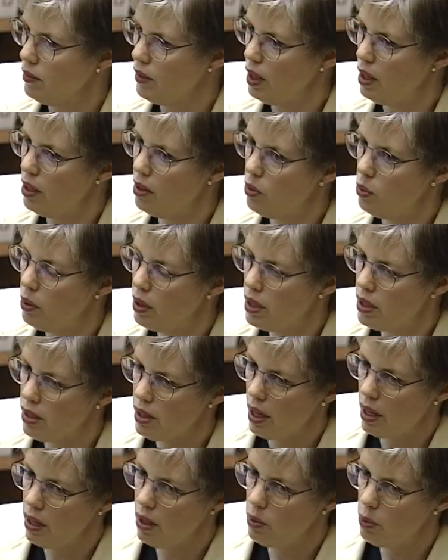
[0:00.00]
It was
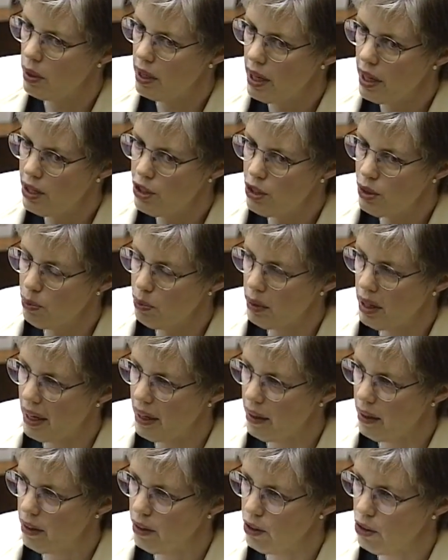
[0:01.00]
a reagent
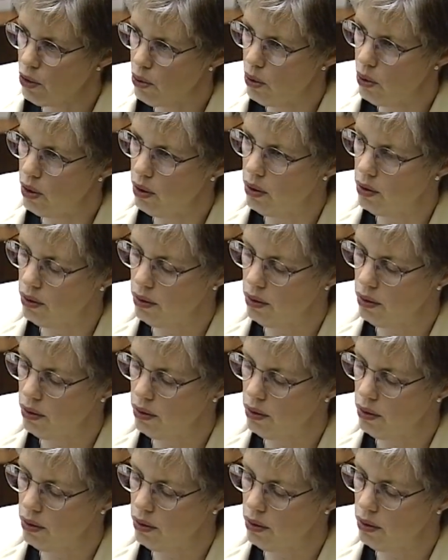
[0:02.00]
blank control.